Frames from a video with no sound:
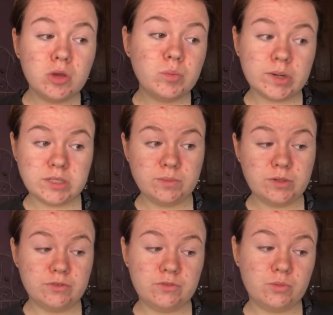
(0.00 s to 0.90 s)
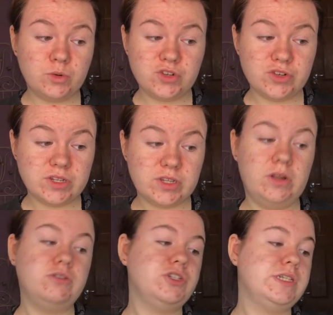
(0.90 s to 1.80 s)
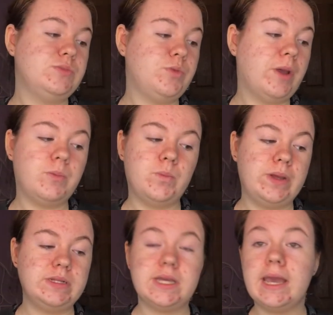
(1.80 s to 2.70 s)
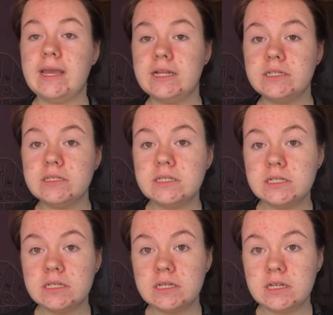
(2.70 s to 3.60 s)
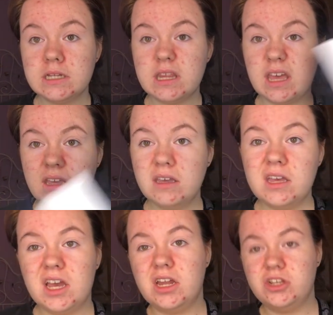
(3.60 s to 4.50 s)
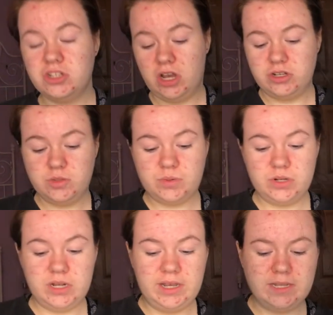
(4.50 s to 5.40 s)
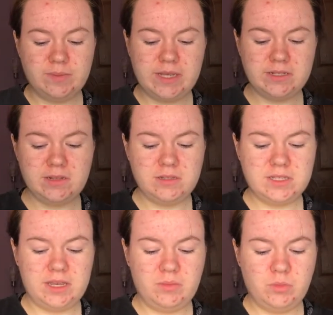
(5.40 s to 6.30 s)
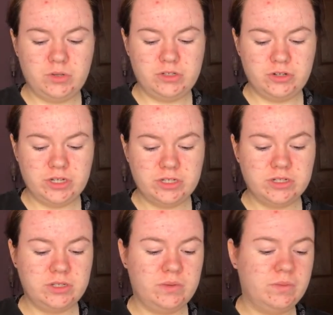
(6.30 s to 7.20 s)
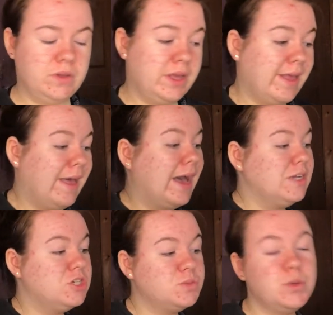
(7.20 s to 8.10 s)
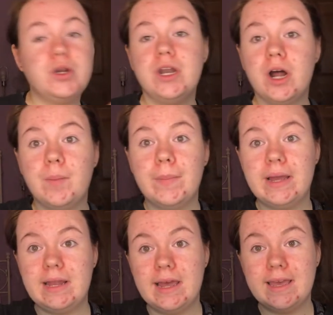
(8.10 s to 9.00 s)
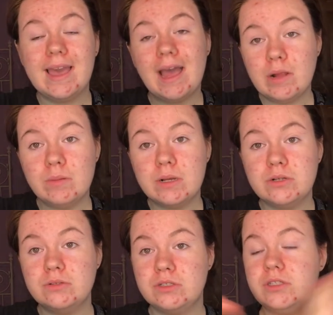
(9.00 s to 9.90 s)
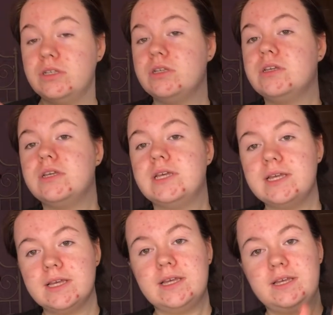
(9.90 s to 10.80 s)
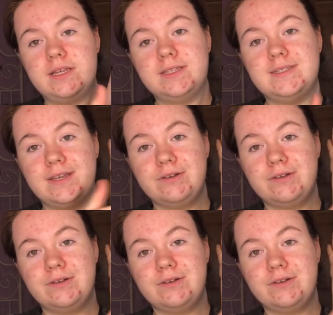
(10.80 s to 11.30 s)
Body Beautiful Moisturizing Lotion. It's prep and maintain thing, and I just put it like, it's basically a second moisturizer, so I just put it on my like elbows, so